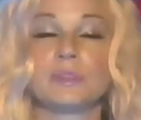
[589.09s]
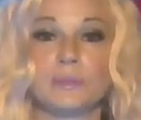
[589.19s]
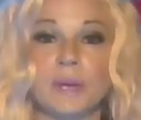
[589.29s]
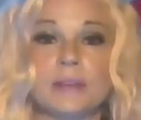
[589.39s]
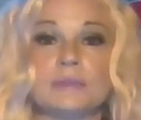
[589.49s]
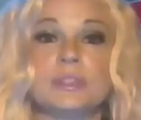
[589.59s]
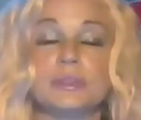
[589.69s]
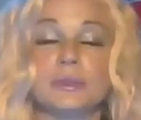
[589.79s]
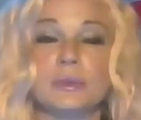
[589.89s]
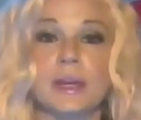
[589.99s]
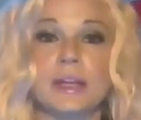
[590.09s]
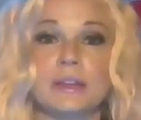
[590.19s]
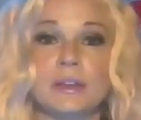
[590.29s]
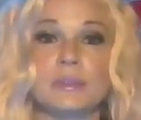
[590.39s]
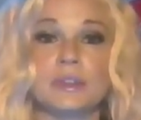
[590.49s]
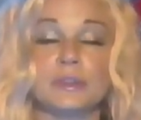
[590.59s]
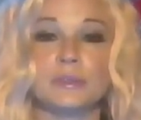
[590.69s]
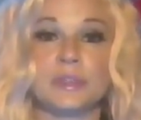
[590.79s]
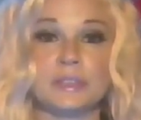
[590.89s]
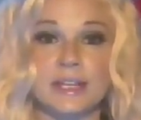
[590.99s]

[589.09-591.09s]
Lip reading: surround you and know that you're